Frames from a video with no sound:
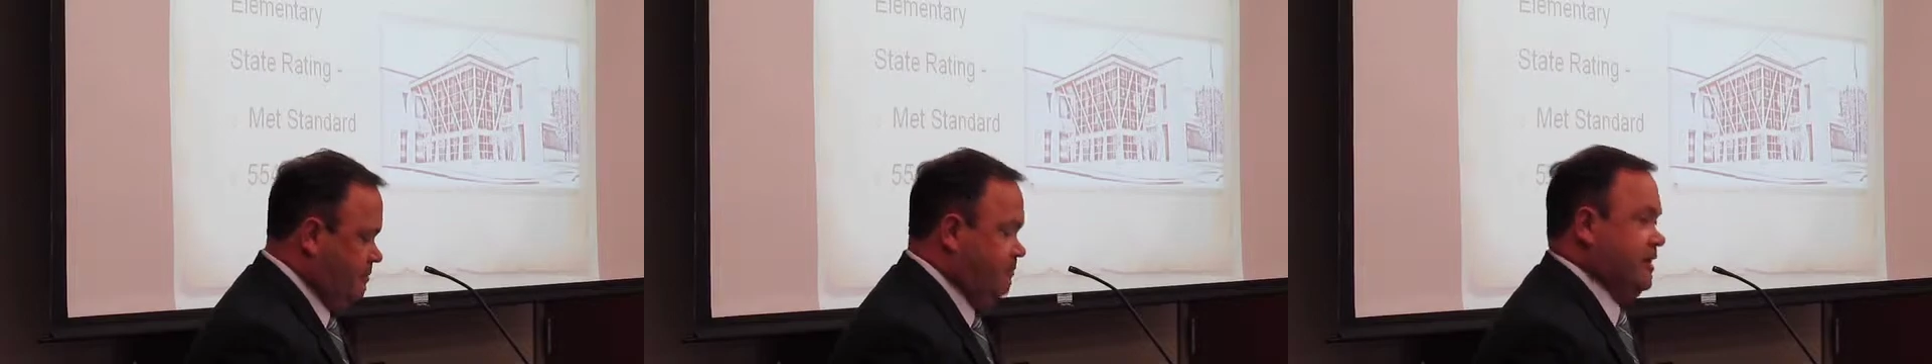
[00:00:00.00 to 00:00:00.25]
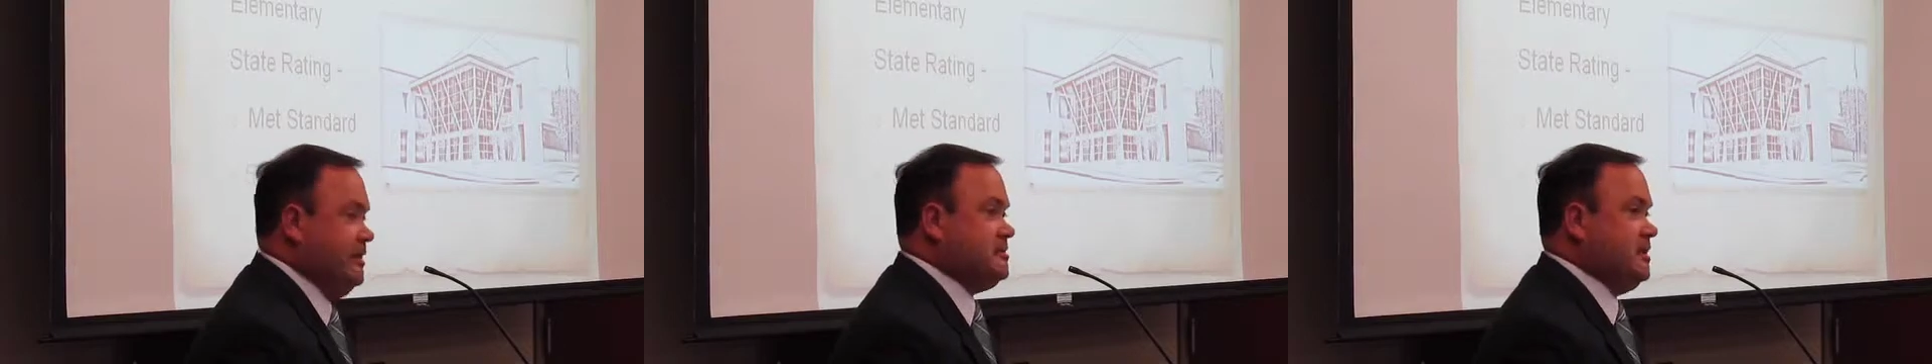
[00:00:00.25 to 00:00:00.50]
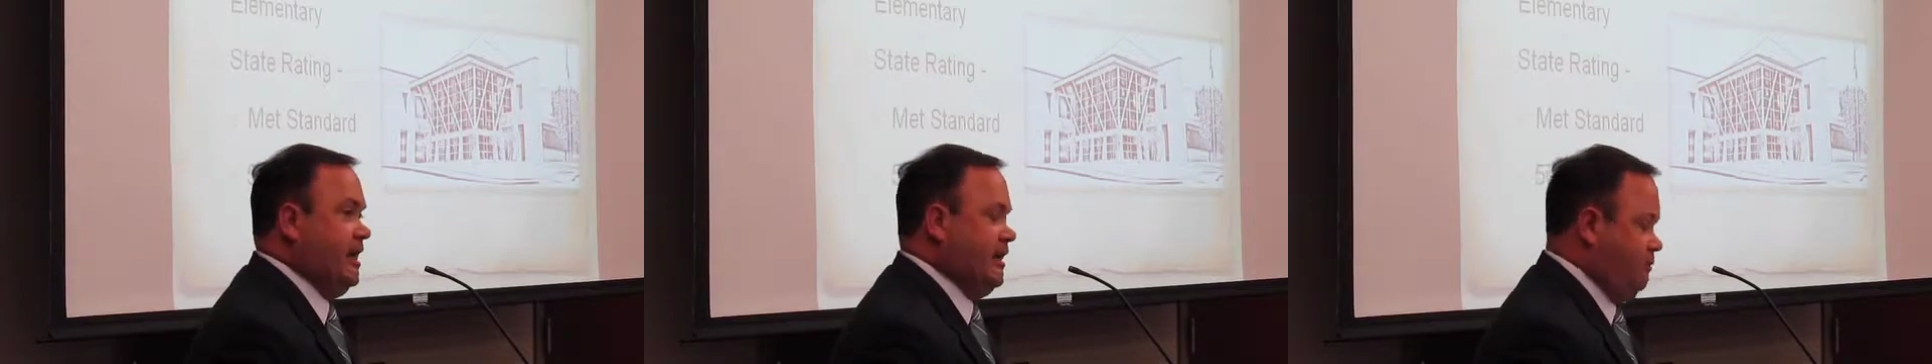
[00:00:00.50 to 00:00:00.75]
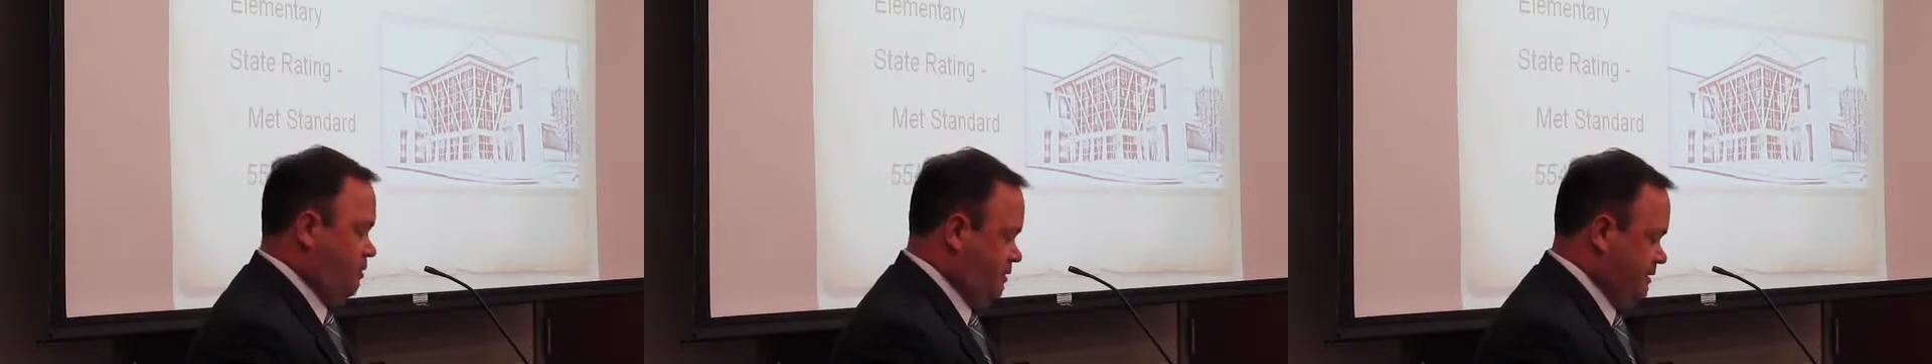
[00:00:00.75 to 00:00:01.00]
but it's
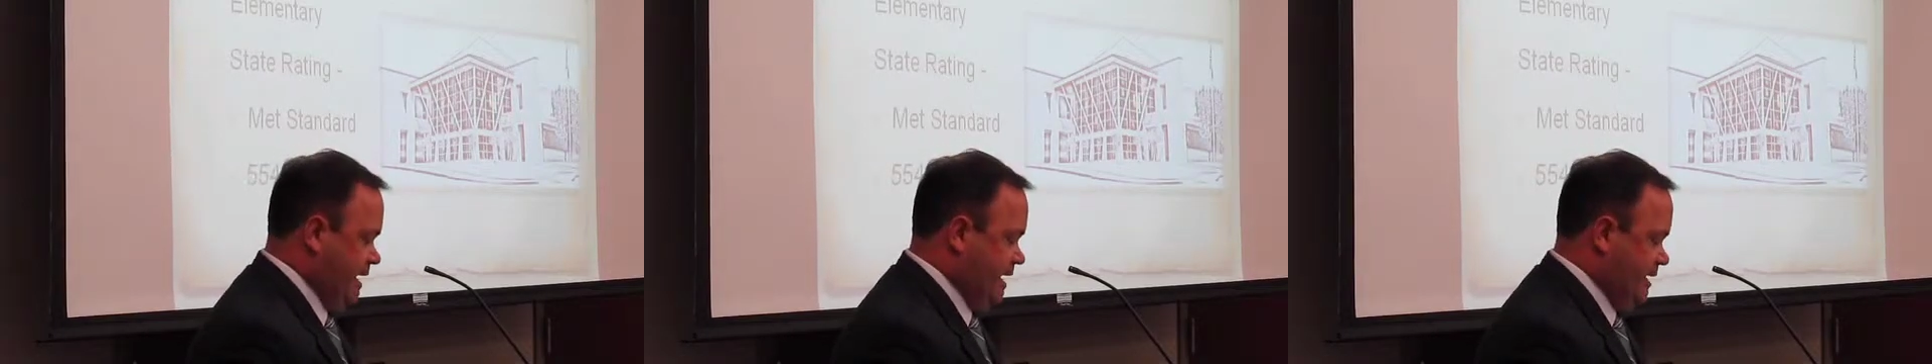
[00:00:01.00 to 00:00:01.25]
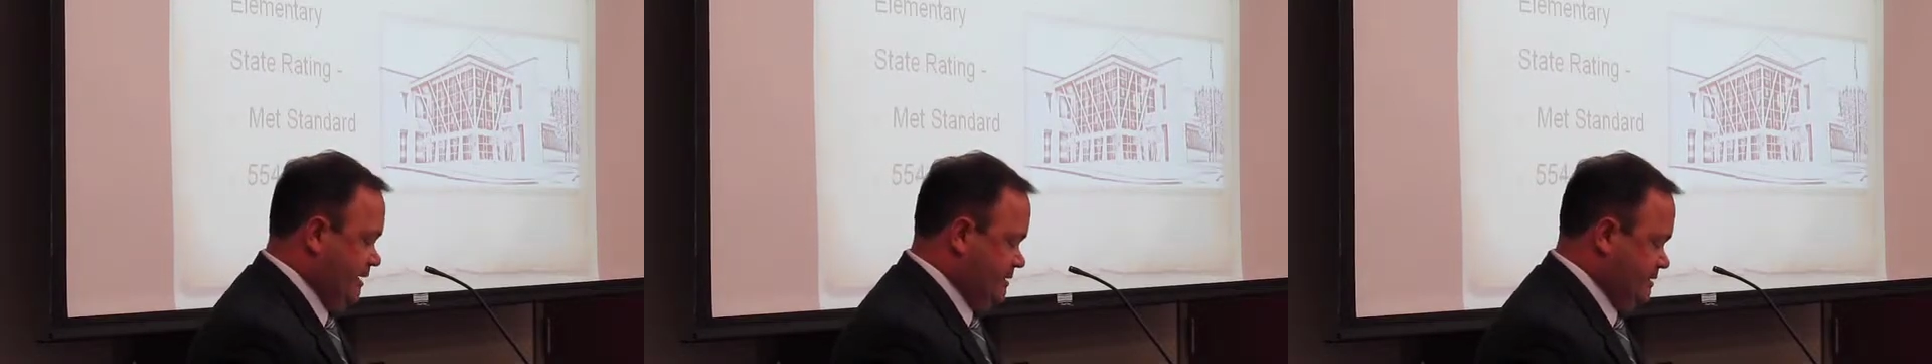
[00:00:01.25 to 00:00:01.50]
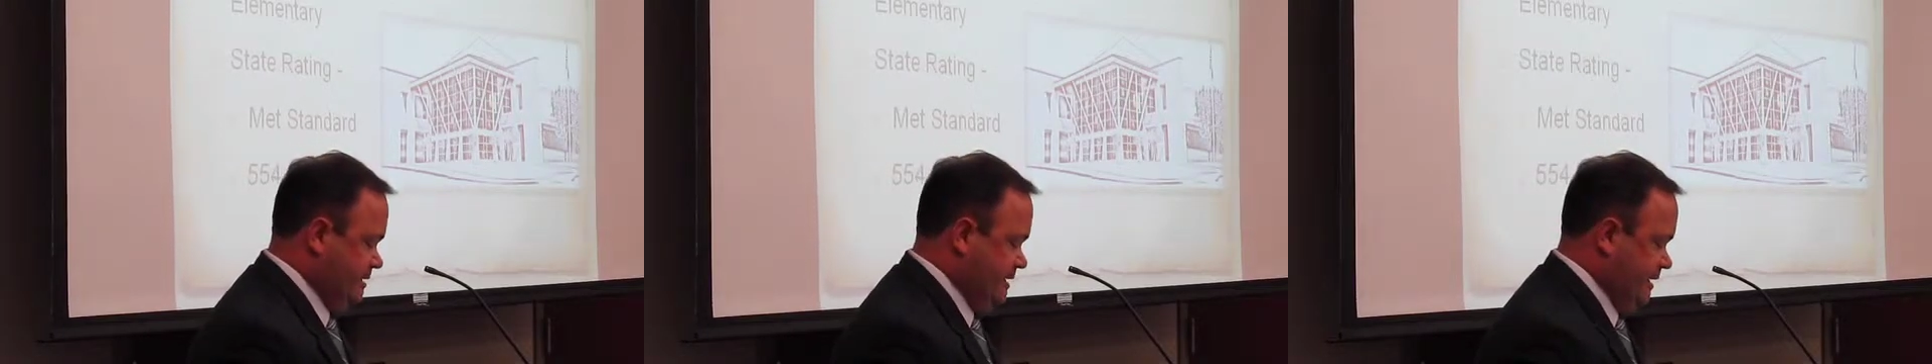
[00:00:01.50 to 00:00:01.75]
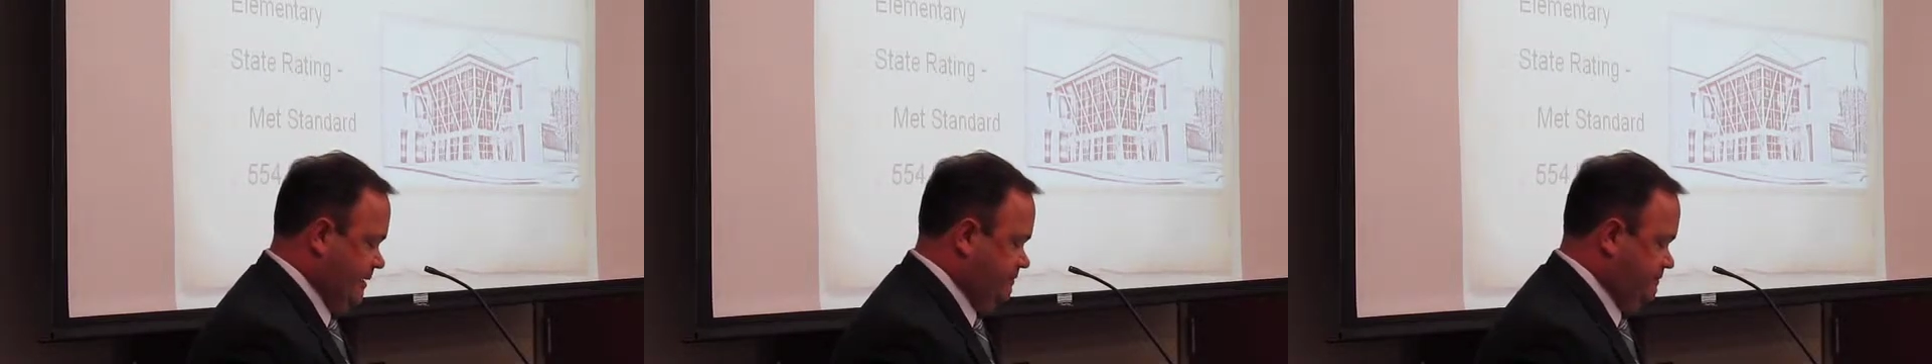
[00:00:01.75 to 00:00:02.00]
Lake Worth
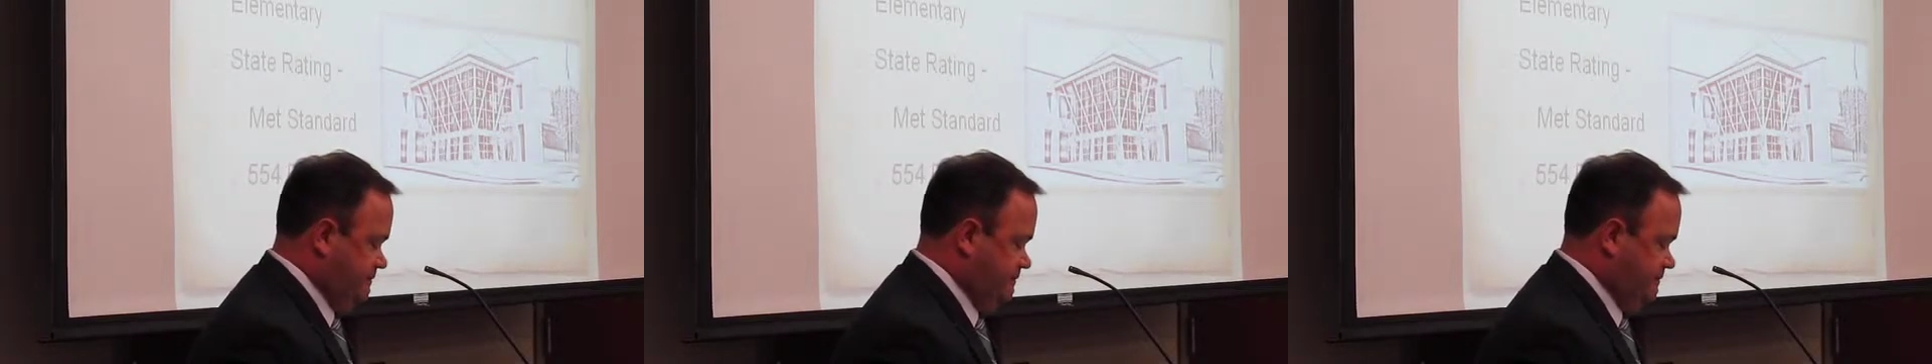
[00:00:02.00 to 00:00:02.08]
ISD.